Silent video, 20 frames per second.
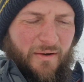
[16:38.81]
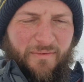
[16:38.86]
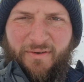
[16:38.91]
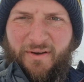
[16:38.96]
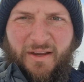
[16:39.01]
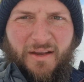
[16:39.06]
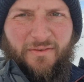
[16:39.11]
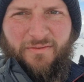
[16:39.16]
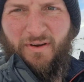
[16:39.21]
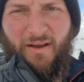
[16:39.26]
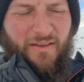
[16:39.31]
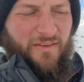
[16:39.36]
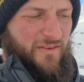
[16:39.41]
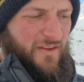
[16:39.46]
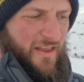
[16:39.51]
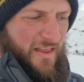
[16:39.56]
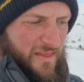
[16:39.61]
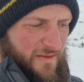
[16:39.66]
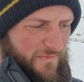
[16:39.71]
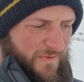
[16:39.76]
have any other answer
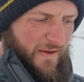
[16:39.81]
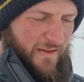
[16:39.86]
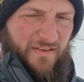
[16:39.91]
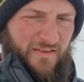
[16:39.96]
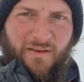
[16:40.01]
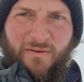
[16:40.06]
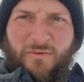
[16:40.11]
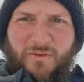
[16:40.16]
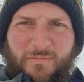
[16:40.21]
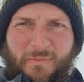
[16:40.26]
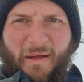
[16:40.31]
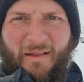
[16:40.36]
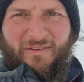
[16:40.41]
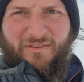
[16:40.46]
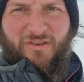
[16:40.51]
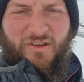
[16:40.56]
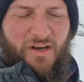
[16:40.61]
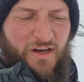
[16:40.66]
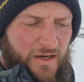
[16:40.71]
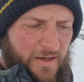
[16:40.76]
than the fact it was bad
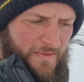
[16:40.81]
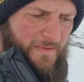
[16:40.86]
snow.